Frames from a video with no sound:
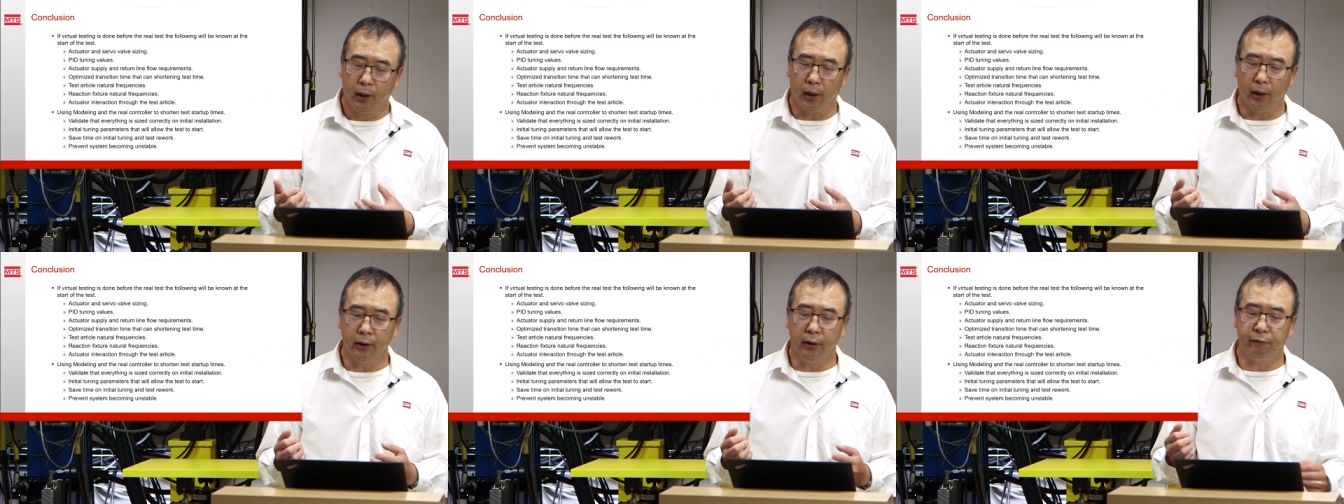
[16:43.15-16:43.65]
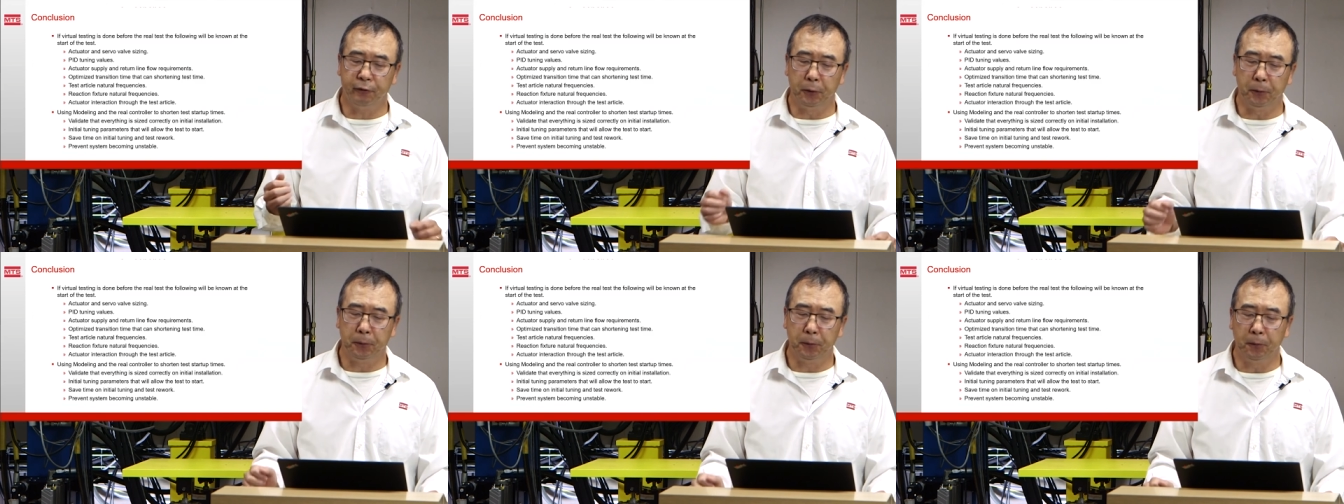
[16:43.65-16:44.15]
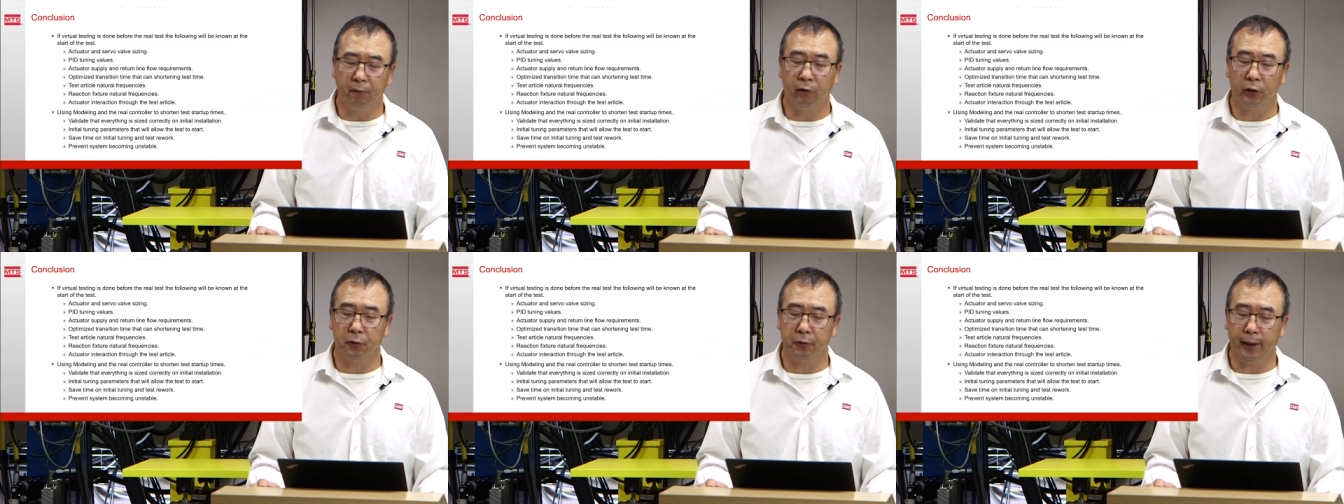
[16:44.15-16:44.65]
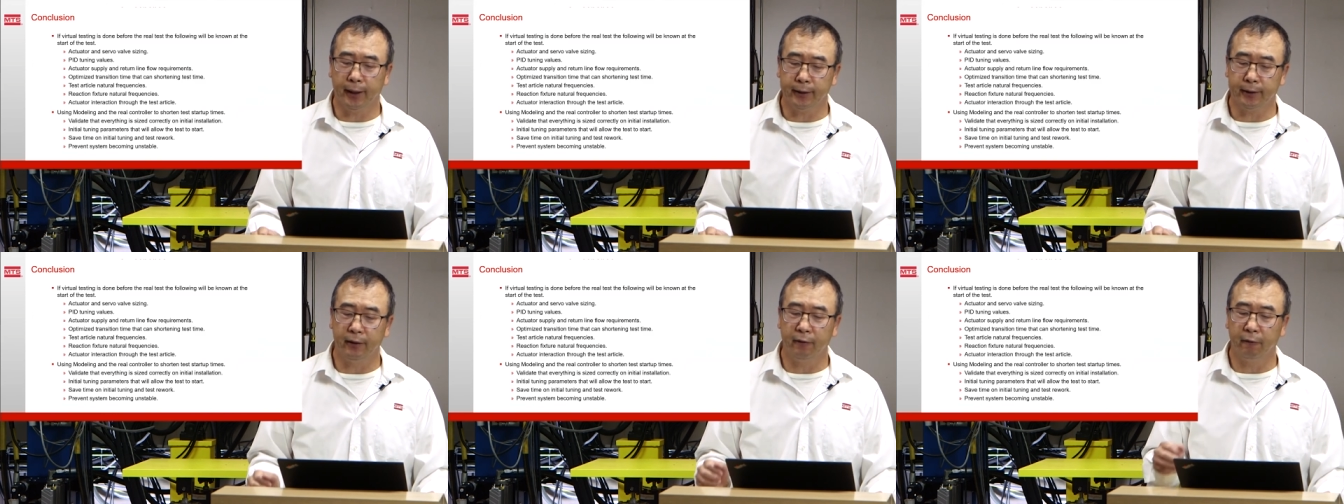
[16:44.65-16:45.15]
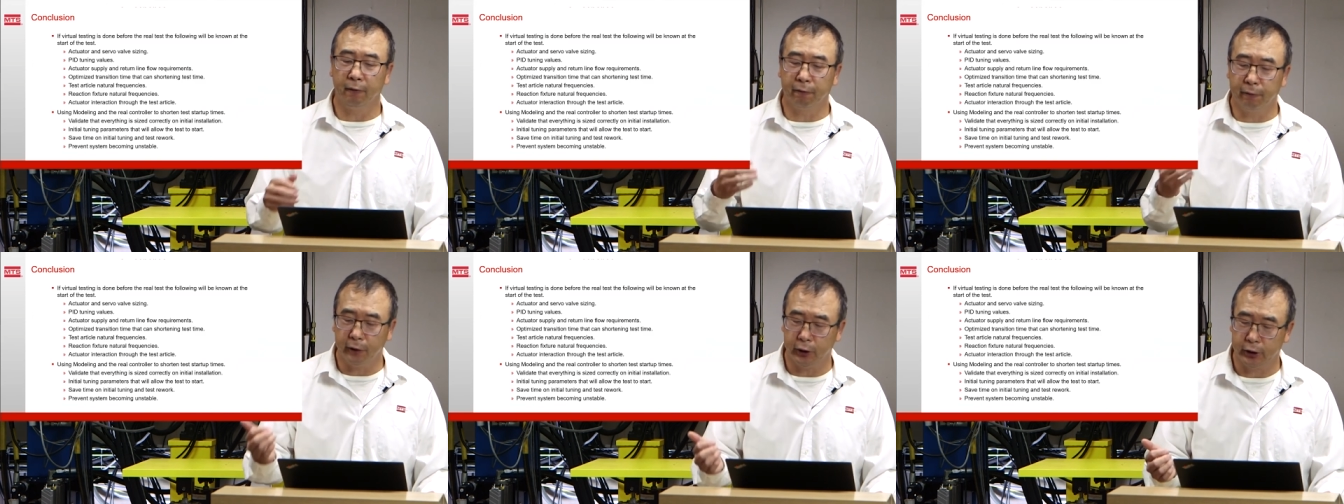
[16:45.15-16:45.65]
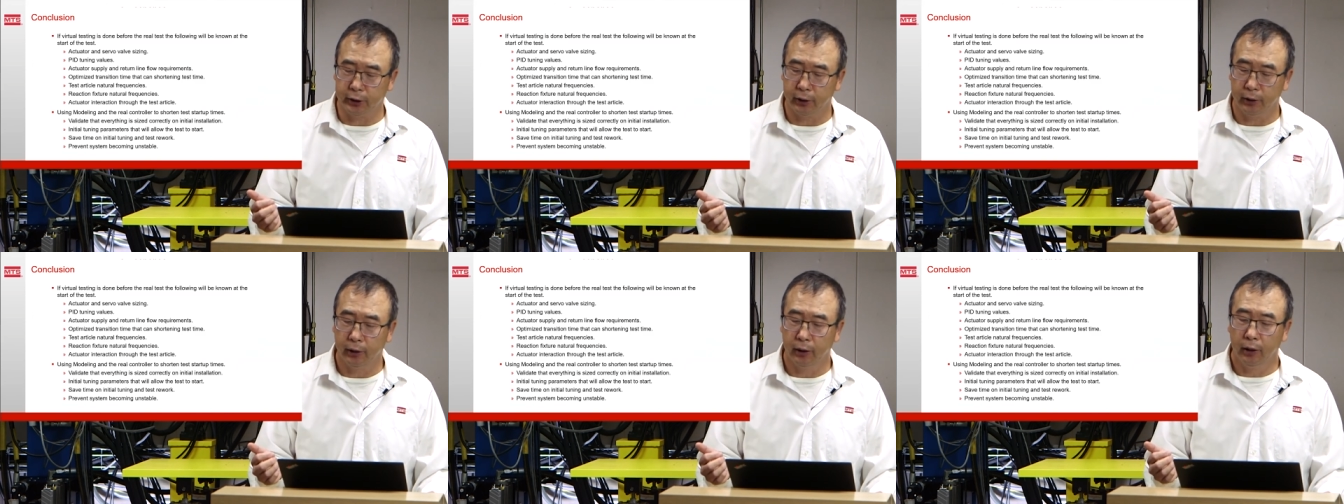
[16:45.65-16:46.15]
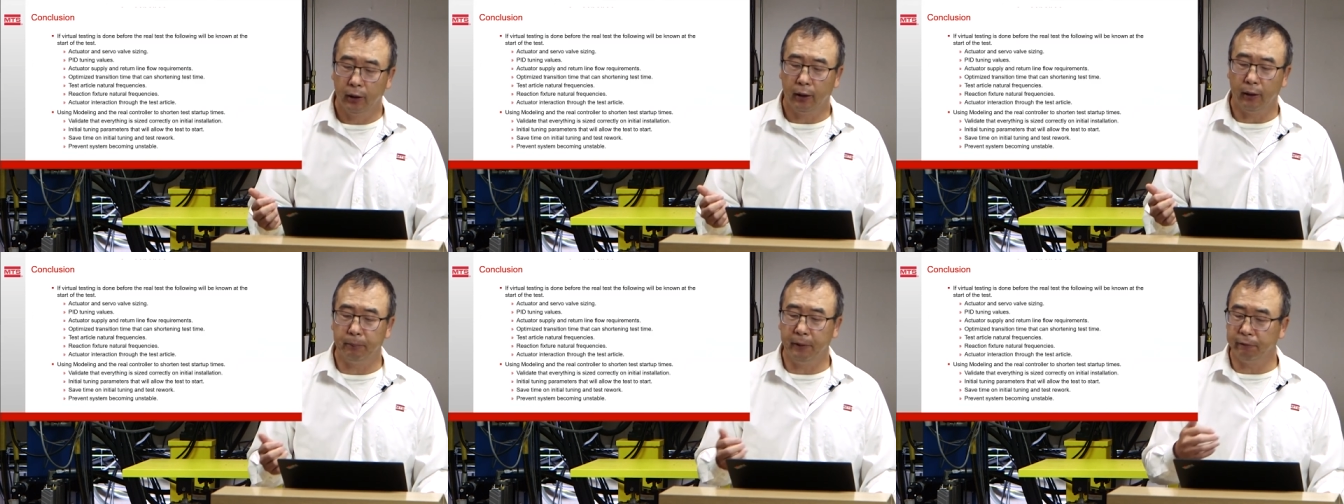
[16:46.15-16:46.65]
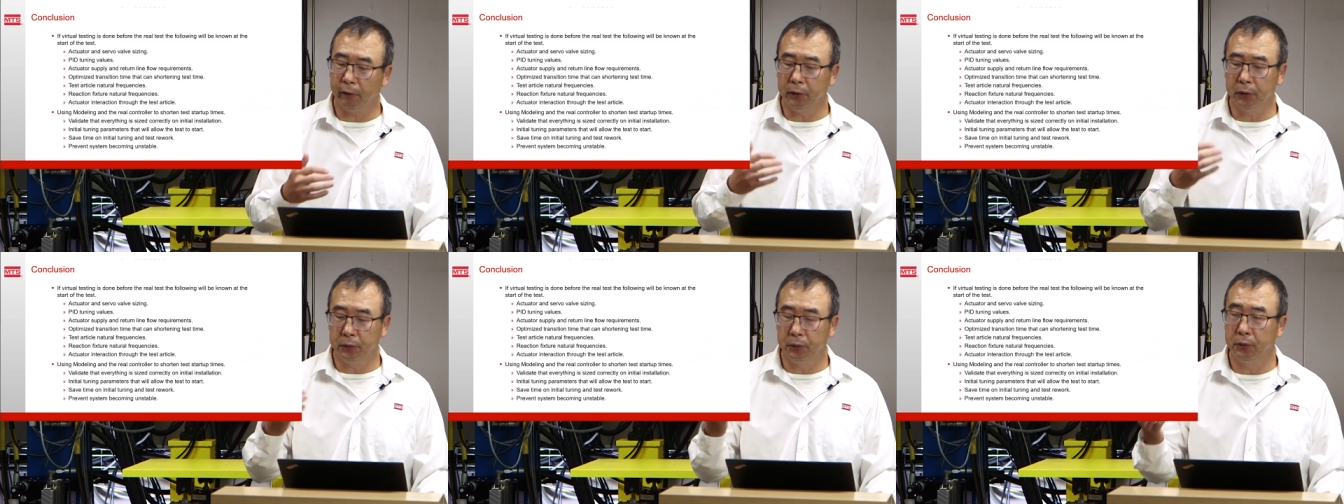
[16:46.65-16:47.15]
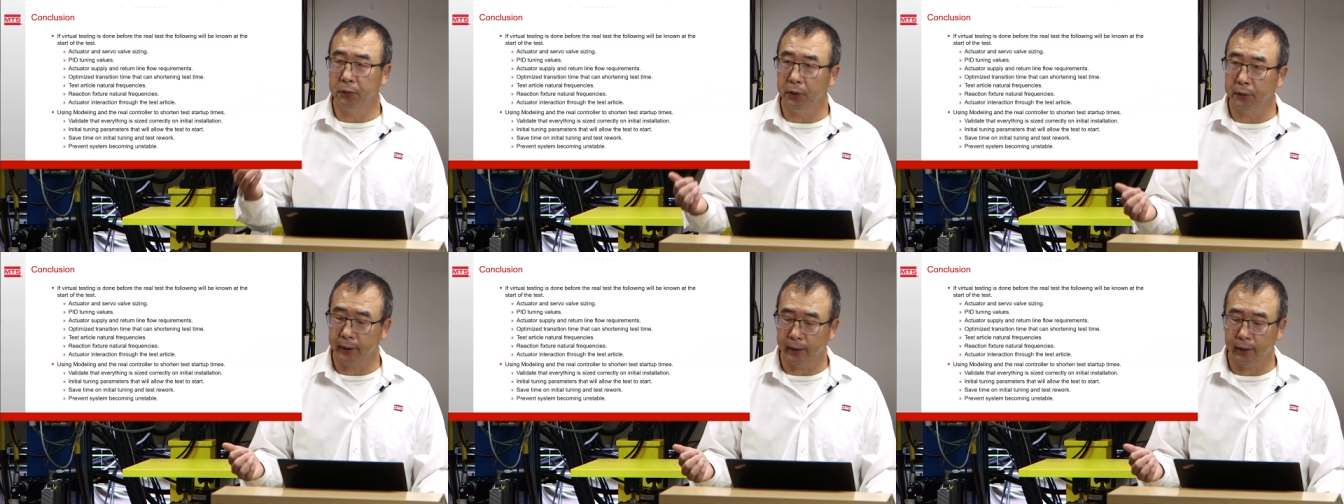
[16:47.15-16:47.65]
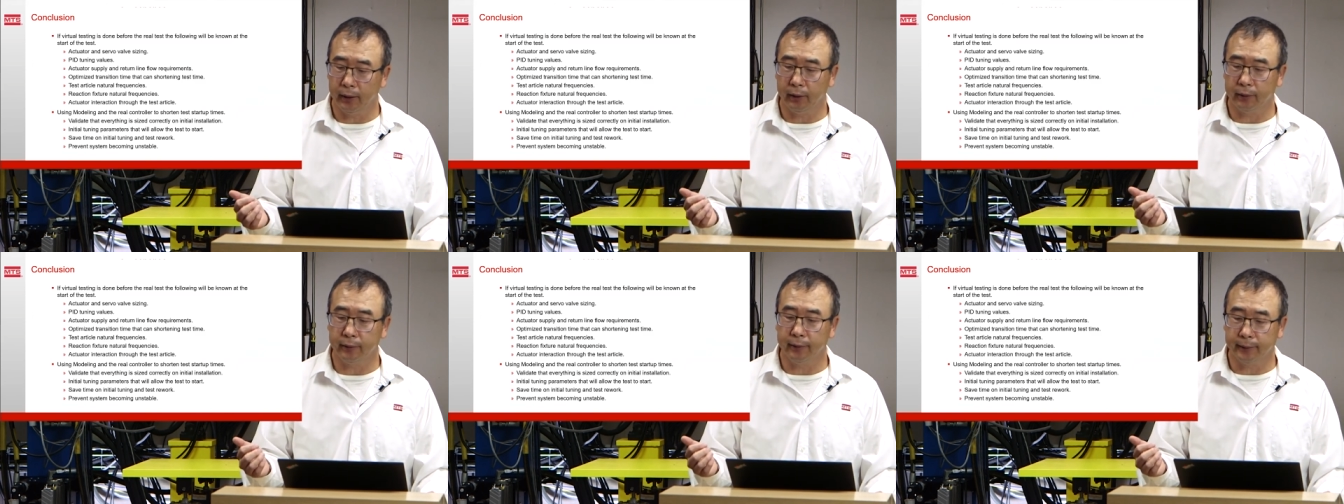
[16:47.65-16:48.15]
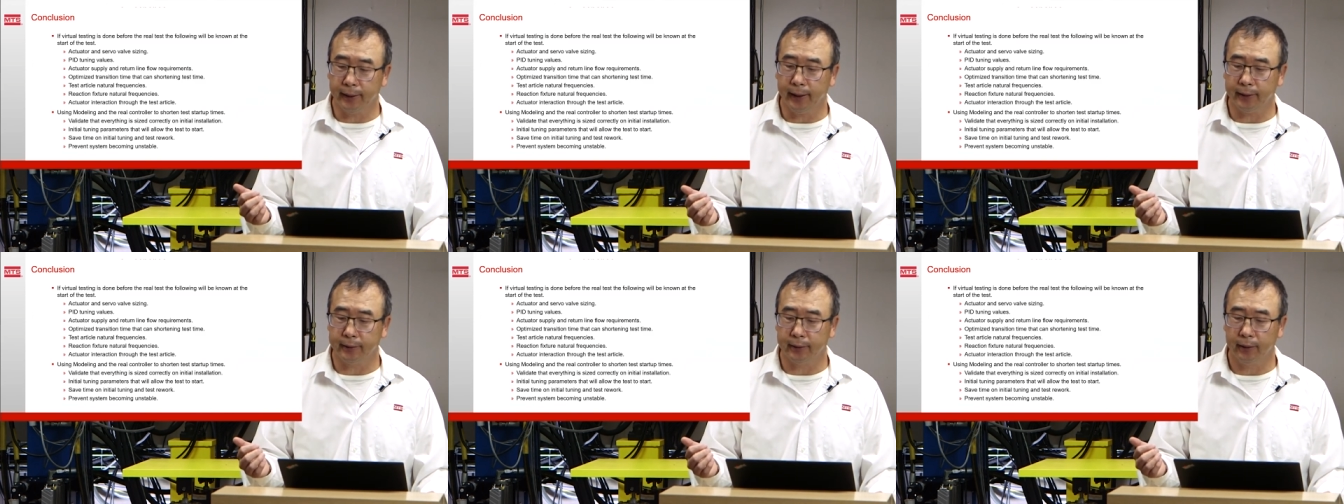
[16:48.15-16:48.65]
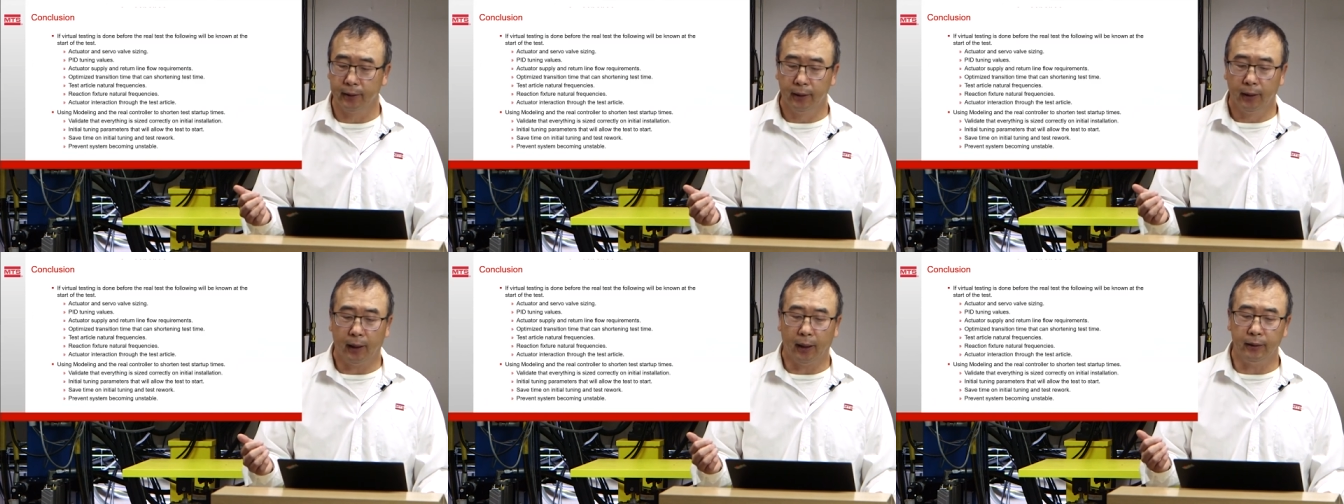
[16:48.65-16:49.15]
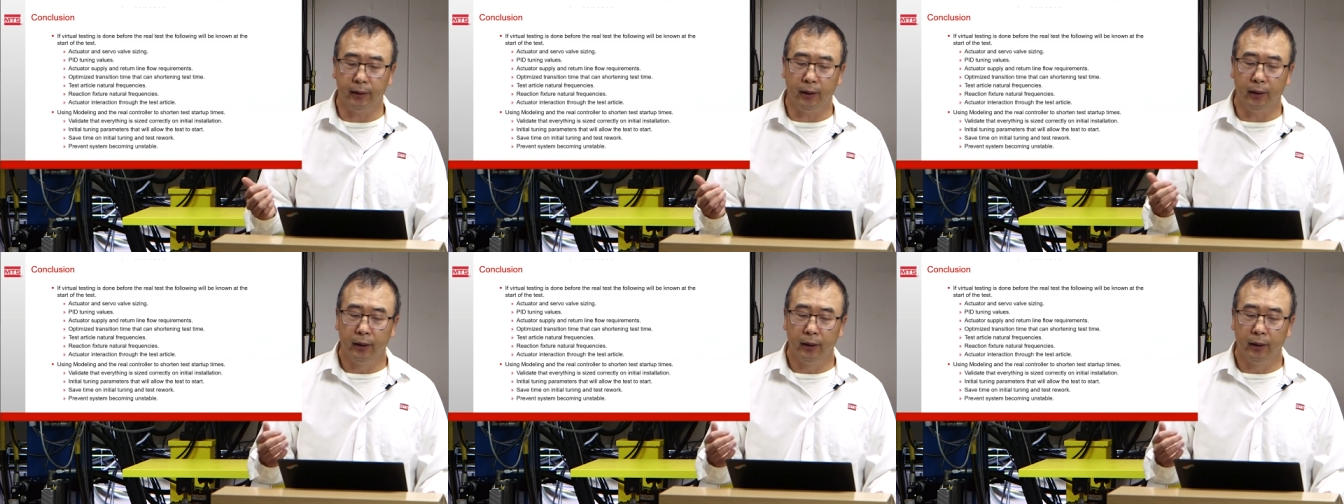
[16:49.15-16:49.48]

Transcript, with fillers: Uh, if you do virtual testing first, uh, before you do real uh, test, and